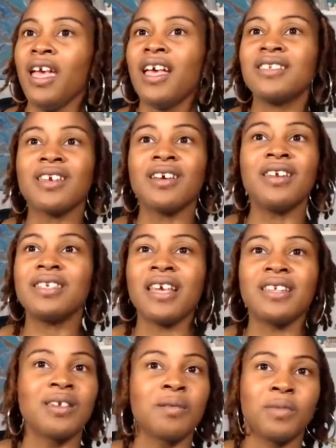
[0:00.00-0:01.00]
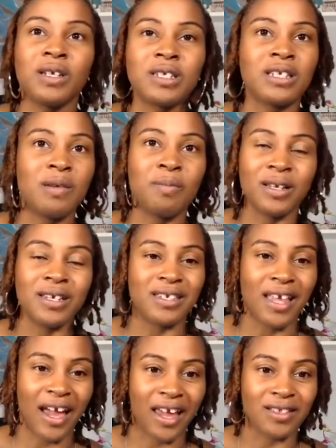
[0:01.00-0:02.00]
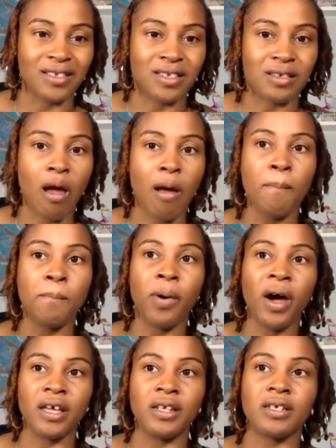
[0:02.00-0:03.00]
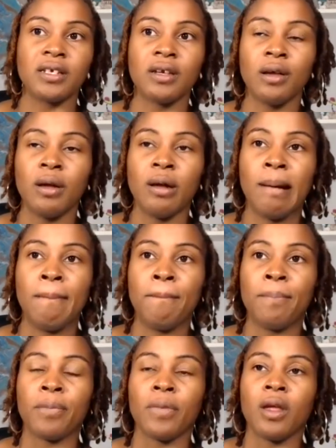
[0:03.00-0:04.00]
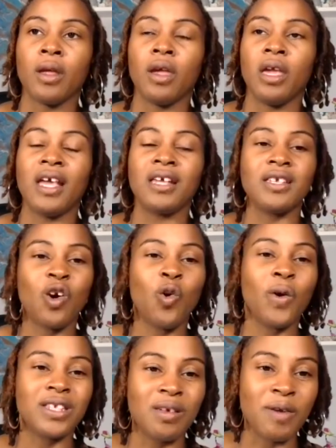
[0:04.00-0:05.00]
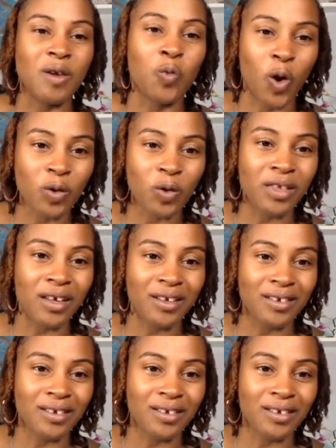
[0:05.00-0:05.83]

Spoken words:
It's going to take some sleepless nights. But is it going to be worth it?